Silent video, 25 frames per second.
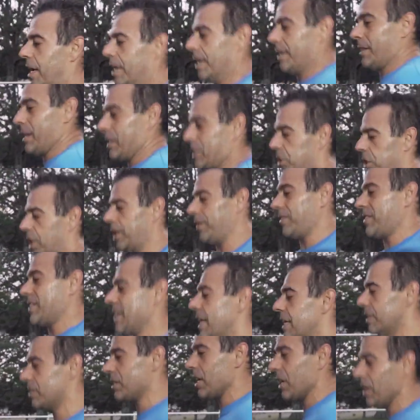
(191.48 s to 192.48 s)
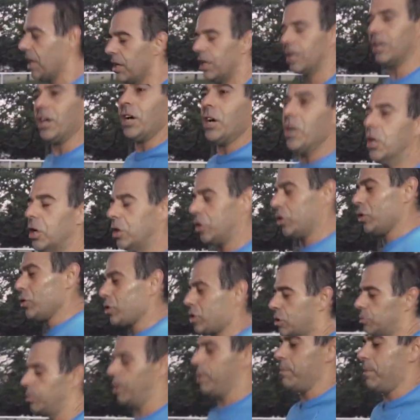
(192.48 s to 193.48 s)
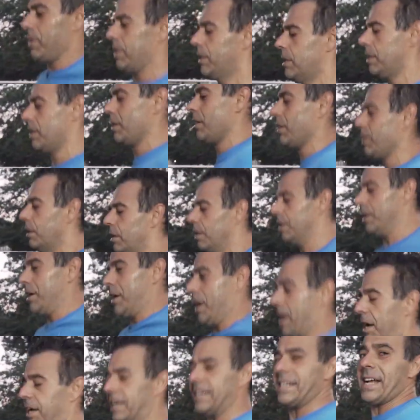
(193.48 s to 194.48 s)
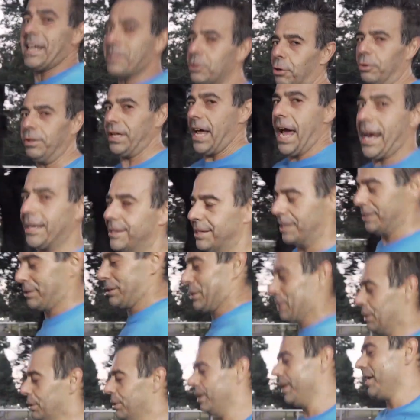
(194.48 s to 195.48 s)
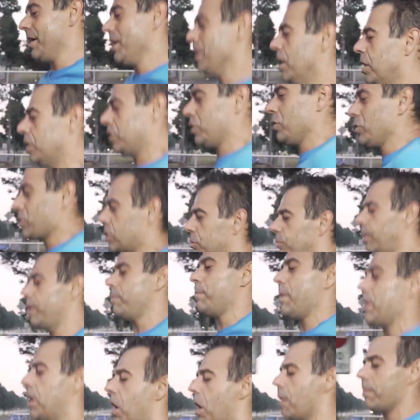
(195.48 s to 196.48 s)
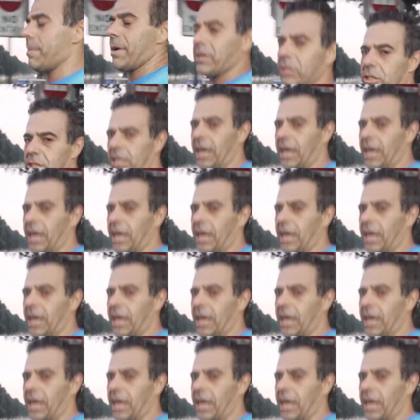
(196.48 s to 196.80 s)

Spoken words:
and the chief says, "You swim in," and he does all the accents too, "You swim in our most